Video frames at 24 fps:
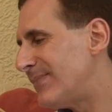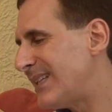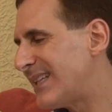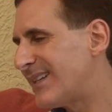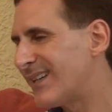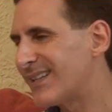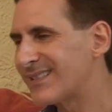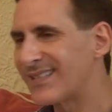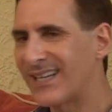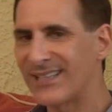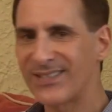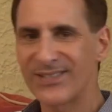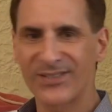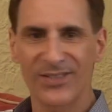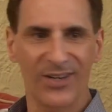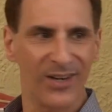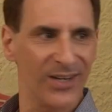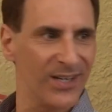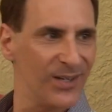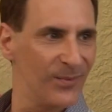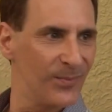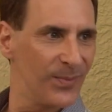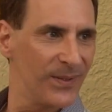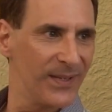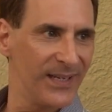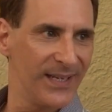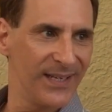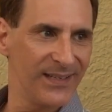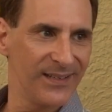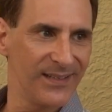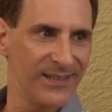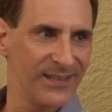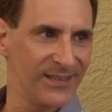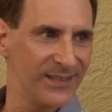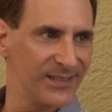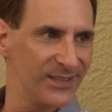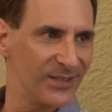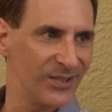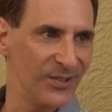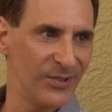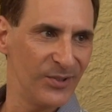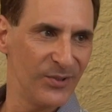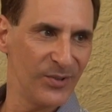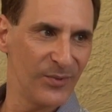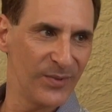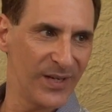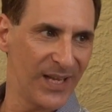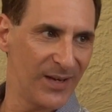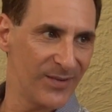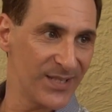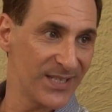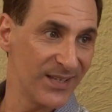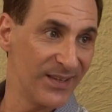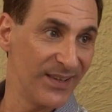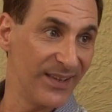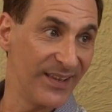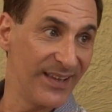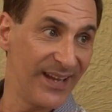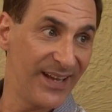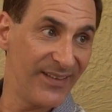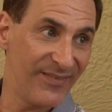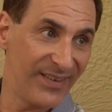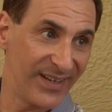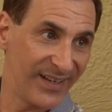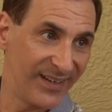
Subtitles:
Because I started playing in a saloon when I was 11,